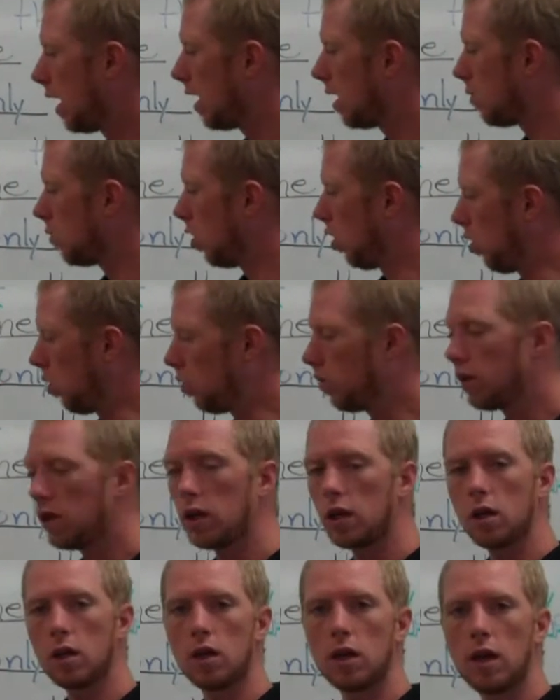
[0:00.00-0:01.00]
I am
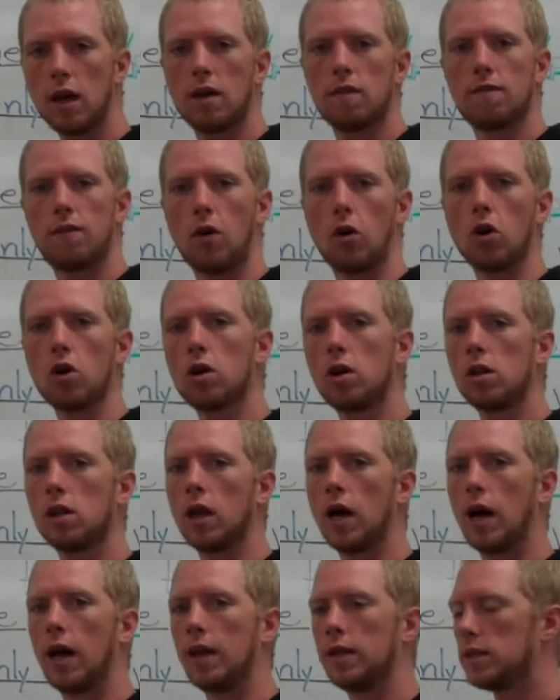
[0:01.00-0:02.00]
only going to get
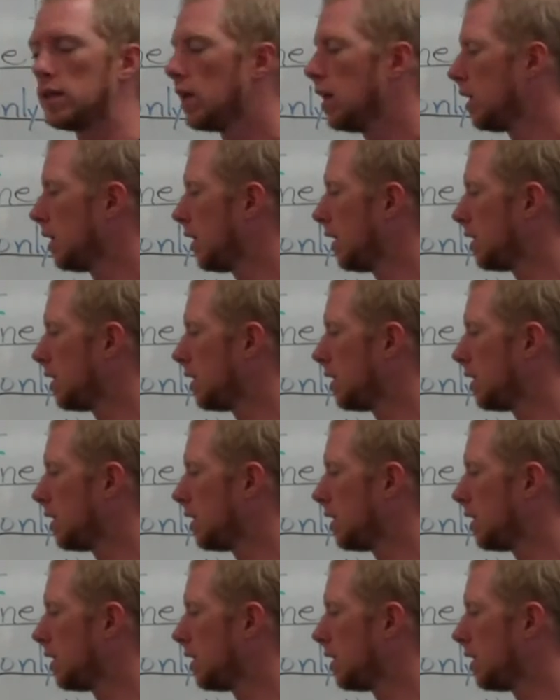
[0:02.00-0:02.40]
vertical lines